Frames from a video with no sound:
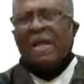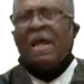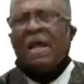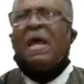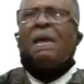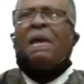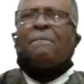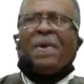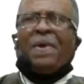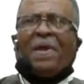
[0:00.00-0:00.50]

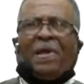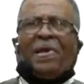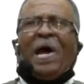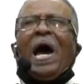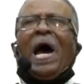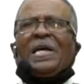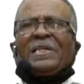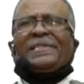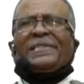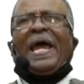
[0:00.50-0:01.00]

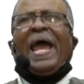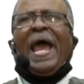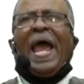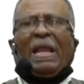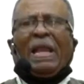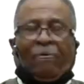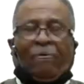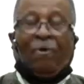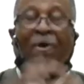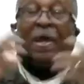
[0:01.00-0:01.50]
because they
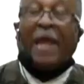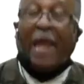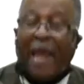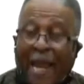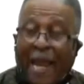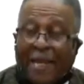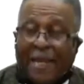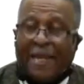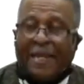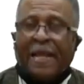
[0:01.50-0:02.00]
had
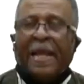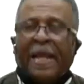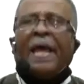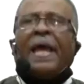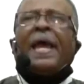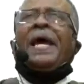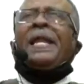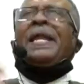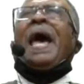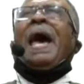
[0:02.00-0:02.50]
created
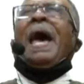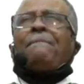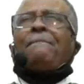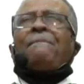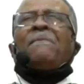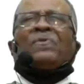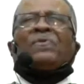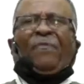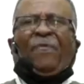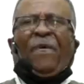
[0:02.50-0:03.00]
an
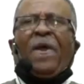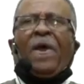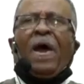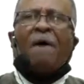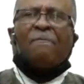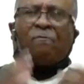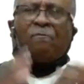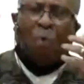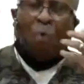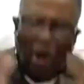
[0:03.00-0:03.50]
atmosphere
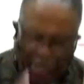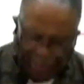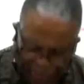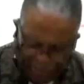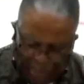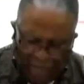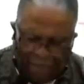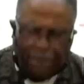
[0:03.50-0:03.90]
of worship,